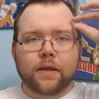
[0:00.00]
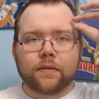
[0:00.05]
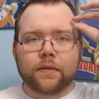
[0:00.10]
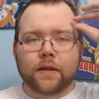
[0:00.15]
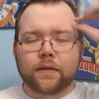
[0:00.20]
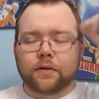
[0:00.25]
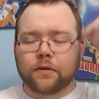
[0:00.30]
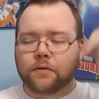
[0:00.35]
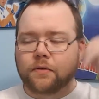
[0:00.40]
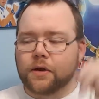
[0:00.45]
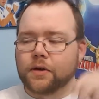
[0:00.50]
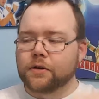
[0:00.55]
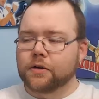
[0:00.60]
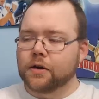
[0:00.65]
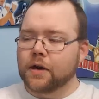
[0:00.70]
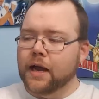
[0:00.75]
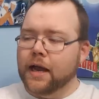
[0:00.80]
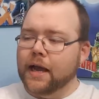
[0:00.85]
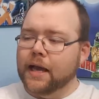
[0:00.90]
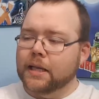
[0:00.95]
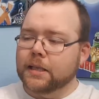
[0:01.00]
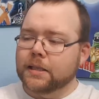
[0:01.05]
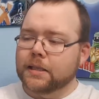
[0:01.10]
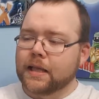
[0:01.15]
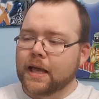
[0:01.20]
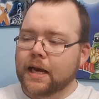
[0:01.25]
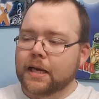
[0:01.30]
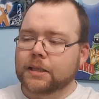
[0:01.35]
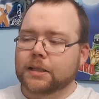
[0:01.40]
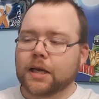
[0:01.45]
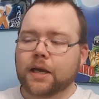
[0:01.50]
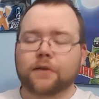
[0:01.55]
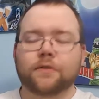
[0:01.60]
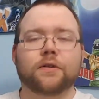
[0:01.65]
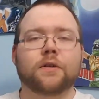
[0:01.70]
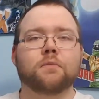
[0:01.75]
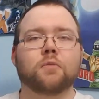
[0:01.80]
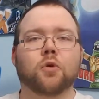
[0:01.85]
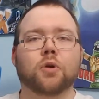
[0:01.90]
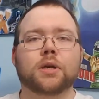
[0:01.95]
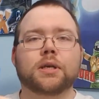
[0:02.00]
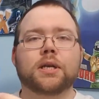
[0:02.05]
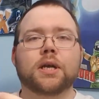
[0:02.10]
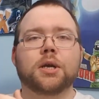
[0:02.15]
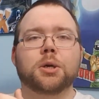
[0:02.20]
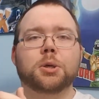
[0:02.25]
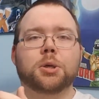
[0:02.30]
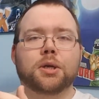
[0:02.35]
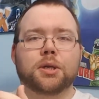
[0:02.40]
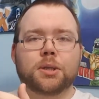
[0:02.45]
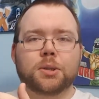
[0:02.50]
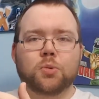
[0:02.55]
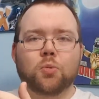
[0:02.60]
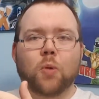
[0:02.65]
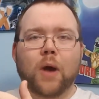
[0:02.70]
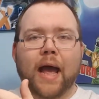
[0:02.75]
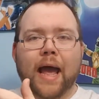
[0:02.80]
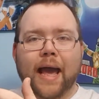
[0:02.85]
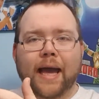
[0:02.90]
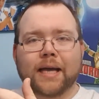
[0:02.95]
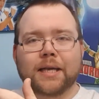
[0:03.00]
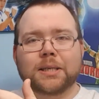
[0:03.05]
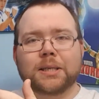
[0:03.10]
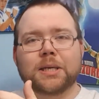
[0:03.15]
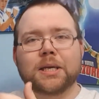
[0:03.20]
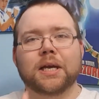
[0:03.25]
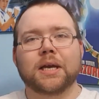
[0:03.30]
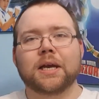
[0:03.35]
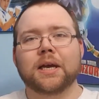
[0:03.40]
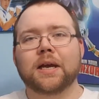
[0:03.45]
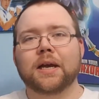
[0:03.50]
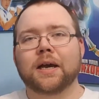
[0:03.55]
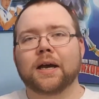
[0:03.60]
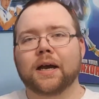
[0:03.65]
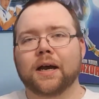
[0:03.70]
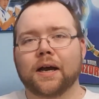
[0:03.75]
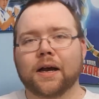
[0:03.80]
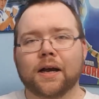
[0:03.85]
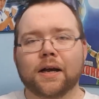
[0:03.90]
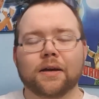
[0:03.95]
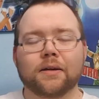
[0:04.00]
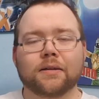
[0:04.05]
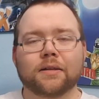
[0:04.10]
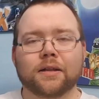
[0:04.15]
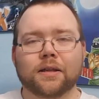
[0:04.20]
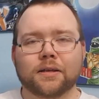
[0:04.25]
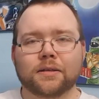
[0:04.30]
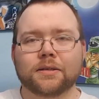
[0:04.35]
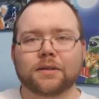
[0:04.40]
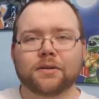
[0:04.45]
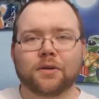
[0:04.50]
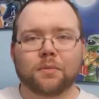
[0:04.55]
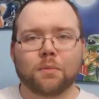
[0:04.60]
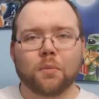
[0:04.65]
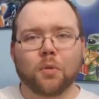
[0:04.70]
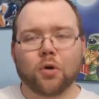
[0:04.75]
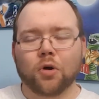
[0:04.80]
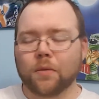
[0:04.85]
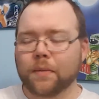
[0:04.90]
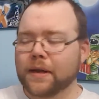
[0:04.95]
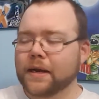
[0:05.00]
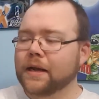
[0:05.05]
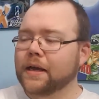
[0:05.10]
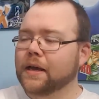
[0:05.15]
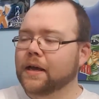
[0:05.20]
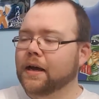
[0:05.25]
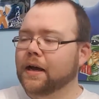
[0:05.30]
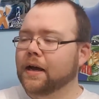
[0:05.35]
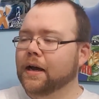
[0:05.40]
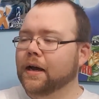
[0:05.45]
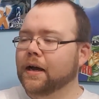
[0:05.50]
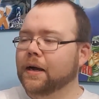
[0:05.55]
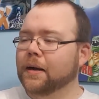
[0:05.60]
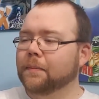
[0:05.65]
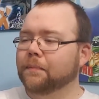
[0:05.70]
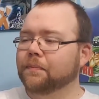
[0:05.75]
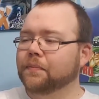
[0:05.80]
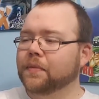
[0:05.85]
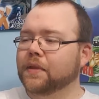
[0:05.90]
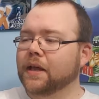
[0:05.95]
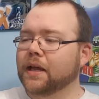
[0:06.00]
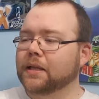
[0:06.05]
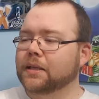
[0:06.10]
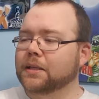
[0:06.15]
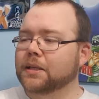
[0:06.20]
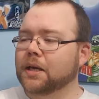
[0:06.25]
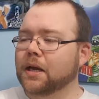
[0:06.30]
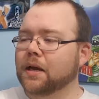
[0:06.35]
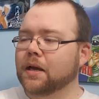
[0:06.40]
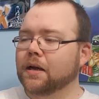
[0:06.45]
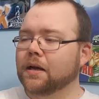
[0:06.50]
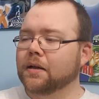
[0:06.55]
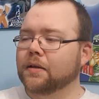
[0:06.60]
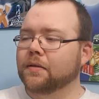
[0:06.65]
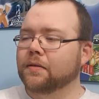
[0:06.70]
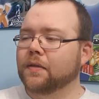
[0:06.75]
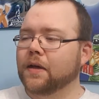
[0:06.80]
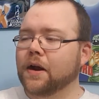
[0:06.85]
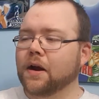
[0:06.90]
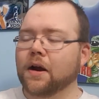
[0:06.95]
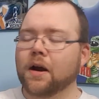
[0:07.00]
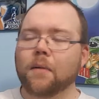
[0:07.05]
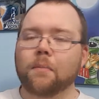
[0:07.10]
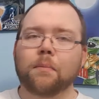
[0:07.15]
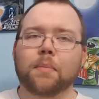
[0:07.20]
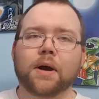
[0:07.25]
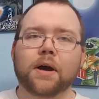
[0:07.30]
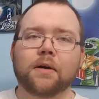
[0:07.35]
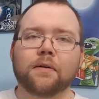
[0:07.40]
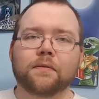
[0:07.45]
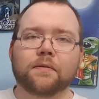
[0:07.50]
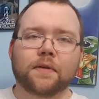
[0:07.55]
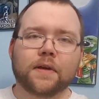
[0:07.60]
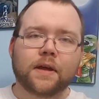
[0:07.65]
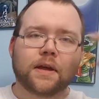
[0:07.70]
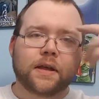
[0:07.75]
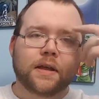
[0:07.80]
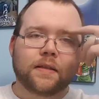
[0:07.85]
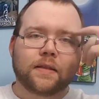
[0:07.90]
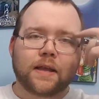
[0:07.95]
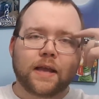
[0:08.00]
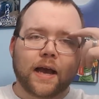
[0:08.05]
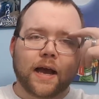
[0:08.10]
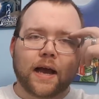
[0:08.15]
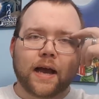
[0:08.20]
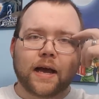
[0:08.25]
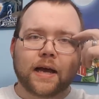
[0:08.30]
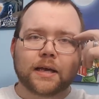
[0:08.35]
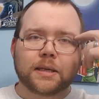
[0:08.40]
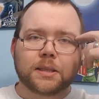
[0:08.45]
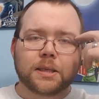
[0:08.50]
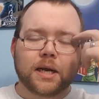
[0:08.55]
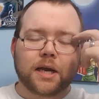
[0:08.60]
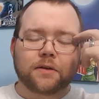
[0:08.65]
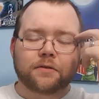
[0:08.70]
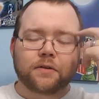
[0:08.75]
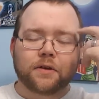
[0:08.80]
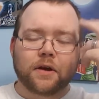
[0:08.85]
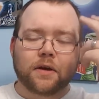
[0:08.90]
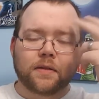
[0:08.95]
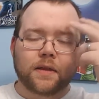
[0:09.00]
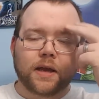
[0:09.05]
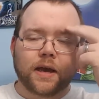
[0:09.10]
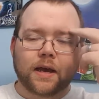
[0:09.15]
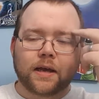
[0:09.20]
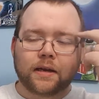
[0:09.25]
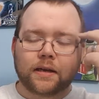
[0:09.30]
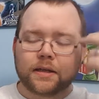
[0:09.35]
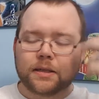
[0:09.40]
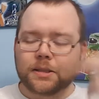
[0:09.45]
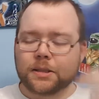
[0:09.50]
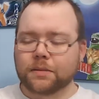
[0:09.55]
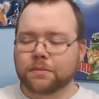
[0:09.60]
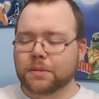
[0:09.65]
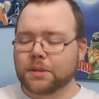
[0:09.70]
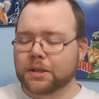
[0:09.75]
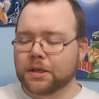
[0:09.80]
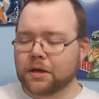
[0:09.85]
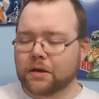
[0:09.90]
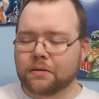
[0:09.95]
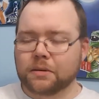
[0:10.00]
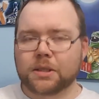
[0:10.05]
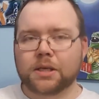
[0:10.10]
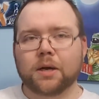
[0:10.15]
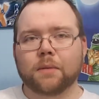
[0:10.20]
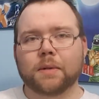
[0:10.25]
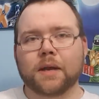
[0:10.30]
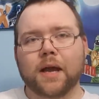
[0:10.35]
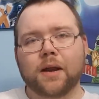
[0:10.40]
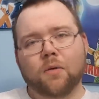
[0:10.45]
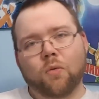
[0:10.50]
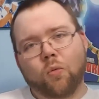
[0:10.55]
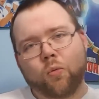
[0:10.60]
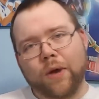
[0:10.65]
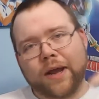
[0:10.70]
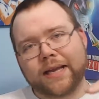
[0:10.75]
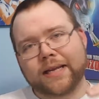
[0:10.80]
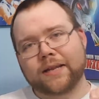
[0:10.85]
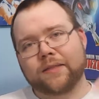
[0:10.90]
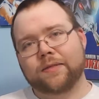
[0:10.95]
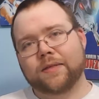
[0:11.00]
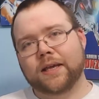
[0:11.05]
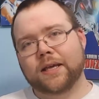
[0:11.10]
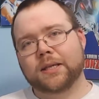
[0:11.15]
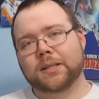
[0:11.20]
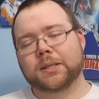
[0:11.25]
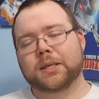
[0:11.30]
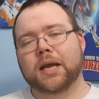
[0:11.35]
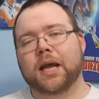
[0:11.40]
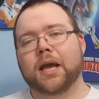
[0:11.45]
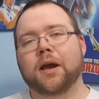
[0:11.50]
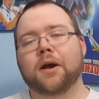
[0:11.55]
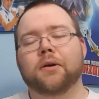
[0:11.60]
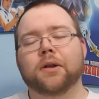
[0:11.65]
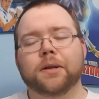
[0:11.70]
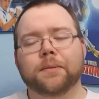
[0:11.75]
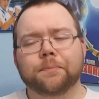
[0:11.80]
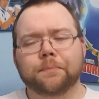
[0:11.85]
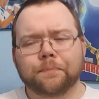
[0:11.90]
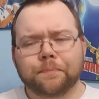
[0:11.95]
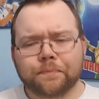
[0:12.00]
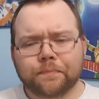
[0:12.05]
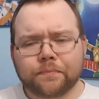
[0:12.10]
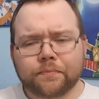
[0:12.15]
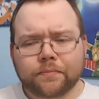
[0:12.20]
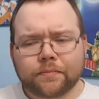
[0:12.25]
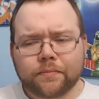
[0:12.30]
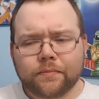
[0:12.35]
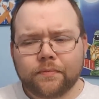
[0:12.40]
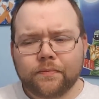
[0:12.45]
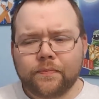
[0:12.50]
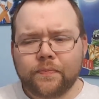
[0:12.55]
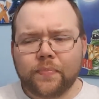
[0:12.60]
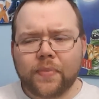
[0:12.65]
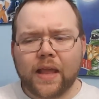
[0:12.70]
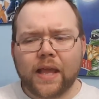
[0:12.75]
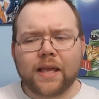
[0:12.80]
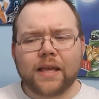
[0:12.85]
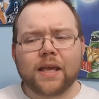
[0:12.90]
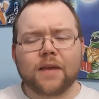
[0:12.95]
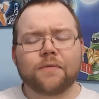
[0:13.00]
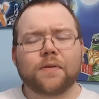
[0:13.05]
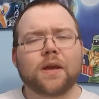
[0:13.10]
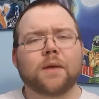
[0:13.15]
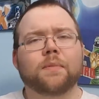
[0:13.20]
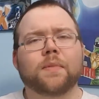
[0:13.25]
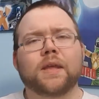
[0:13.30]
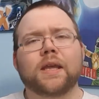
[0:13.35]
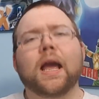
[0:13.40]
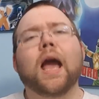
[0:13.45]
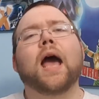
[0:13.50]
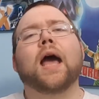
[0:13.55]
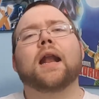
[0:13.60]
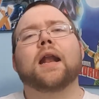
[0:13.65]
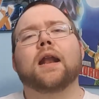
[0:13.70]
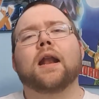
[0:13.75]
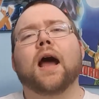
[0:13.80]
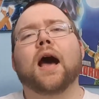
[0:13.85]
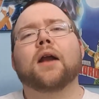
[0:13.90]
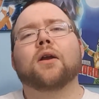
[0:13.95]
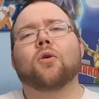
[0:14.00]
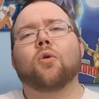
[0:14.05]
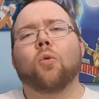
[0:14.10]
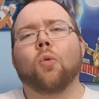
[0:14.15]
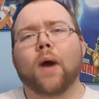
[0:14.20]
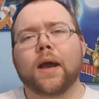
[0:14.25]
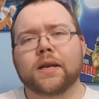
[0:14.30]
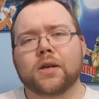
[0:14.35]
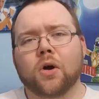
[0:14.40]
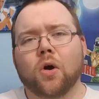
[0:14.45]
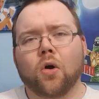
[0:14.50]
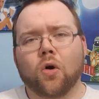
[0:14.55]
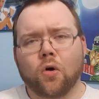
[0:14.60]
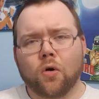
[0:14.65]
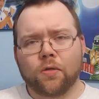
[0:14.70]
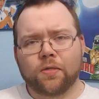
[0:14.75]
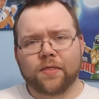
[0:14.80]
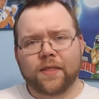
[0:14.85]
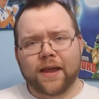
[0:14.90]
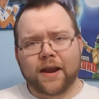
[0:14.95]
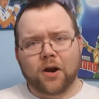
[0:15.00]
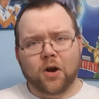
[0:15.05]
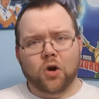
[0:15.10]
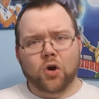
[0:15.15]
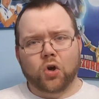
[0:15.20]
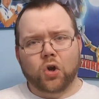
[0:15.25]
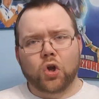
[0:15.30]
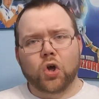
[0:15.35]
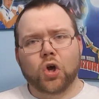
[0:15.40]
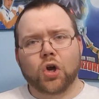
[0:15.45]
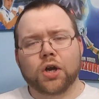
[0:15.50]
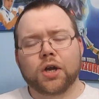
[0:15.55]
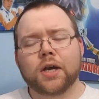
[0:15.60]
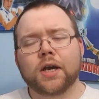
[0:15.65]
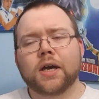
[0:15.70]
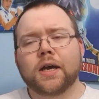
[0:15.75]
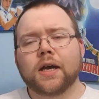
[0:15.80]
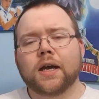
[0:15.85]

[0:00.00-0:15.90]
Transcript: that the creature has, that is actually Mortician's wax, uh, so morbid, um, that's uh, there above the eyes and actually on the eyelids themselves to help kind of weight things down and and give him the not quite all there look.